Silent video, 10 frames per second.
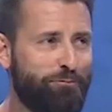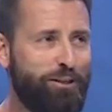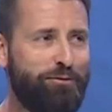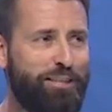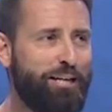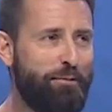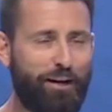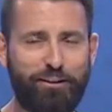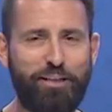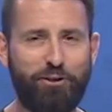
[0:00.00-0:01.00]
when you think about
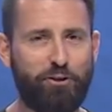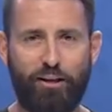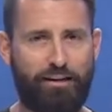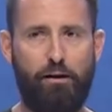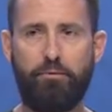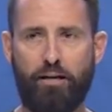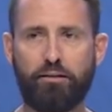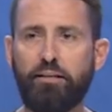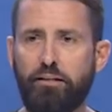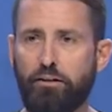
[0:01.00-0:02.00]
a leader, you're like, I'm not a
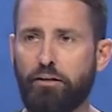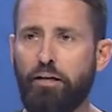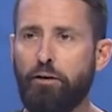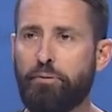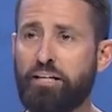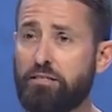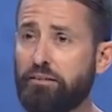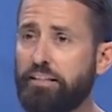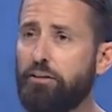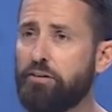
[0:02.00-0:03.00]
leader because a
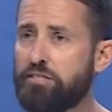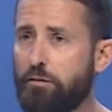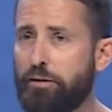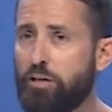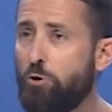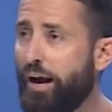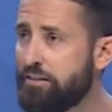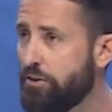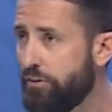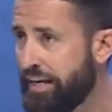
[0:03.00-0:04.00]
leader is somebody who
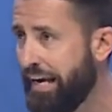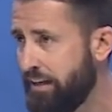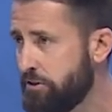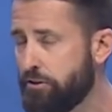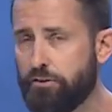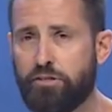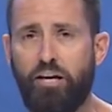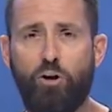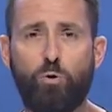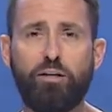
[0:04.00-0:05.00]
has all the answers,
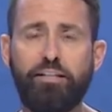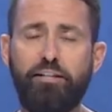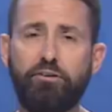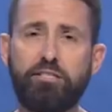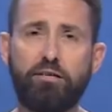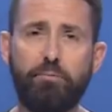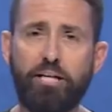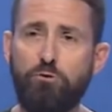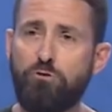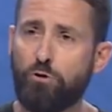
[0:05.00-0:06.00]
or a leader is
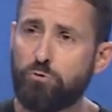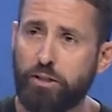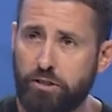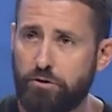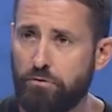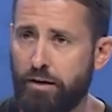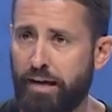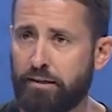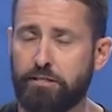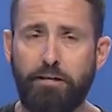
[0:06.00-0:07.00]
somebody who knows what to do
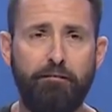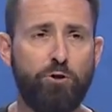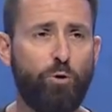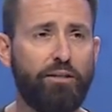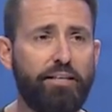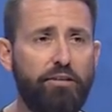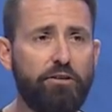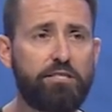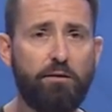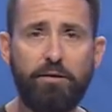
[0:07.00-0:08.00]
next, or a leader
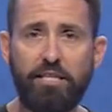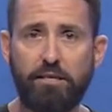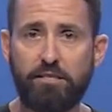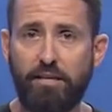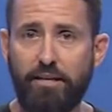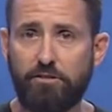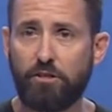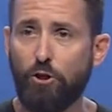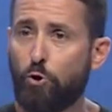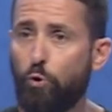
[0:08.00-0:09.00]
is somebody that stays
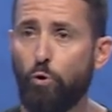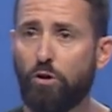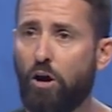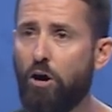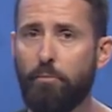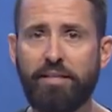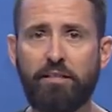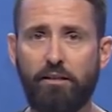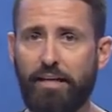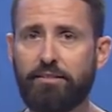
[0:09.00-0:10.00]
cool, calm, and
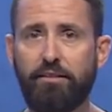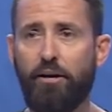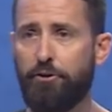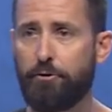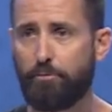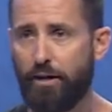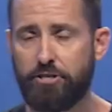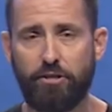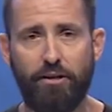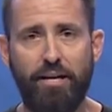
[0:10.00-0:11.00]
collected under
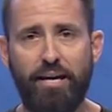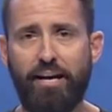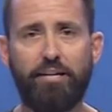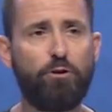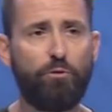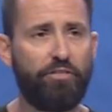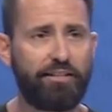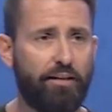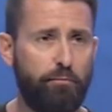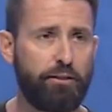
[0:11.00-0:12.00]
pressure. And I don't
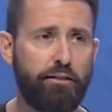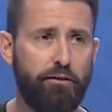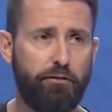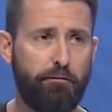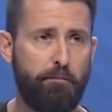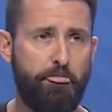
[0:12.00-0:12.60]
think that I'm a leader.